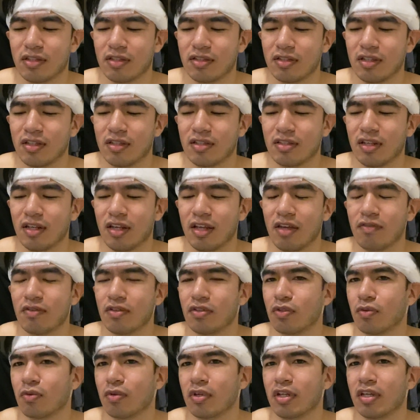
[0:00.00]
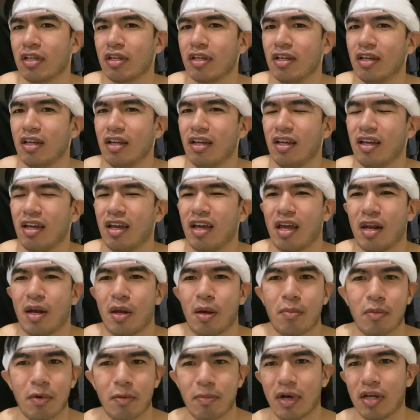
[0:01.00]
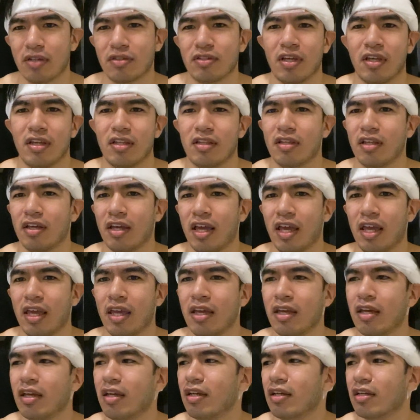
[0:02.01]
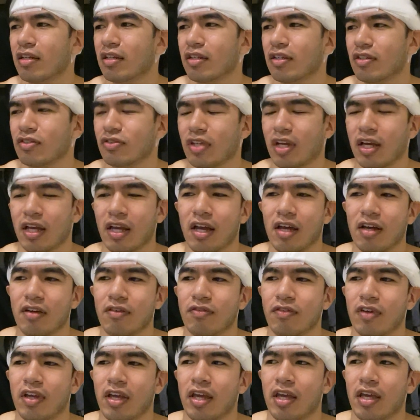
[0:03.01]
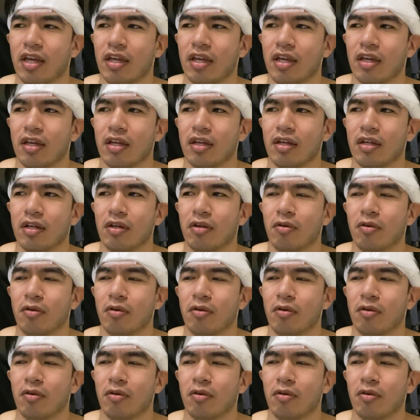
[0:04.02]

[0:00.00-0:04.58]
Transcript: It's 11:20, and I'm about to hit the hay because I have a